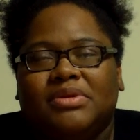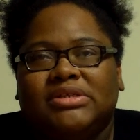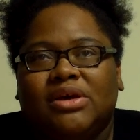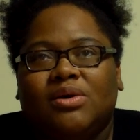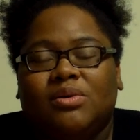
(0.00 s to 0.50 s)

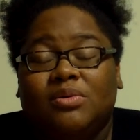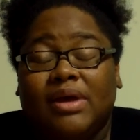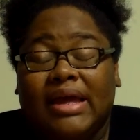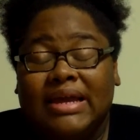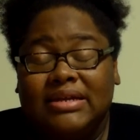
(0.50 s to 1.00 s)

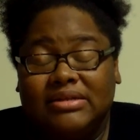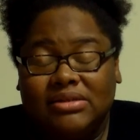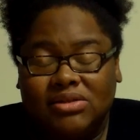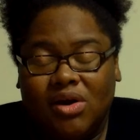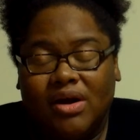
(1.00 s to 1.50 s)
So he
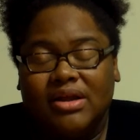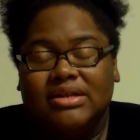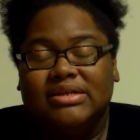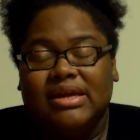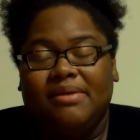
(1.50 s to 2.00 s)

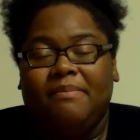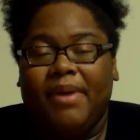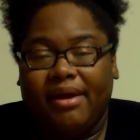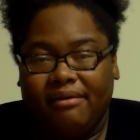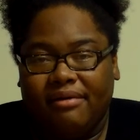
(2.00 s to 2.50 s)
started to get
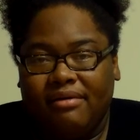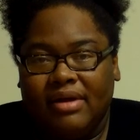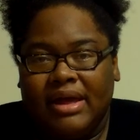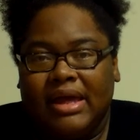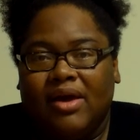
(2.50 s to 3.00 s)
better
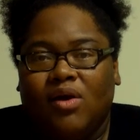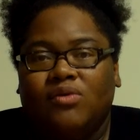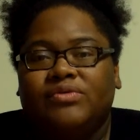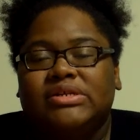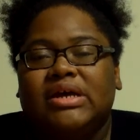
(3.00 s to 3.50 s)

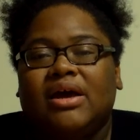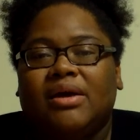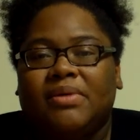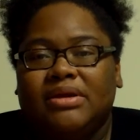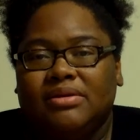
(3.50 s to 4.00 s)
over time.